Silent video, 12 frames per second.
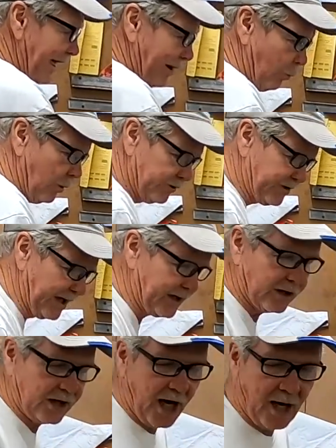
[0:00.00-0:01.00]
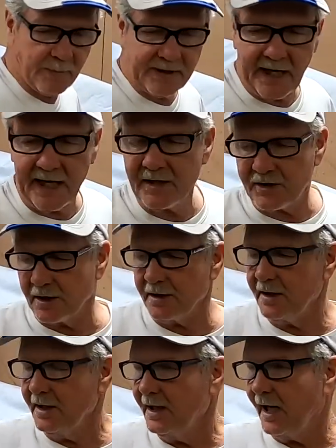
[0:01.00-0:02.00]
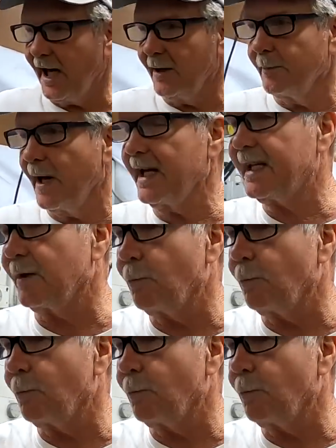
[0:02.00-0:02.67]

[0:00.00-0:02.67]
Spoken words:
and we'll take a combination and make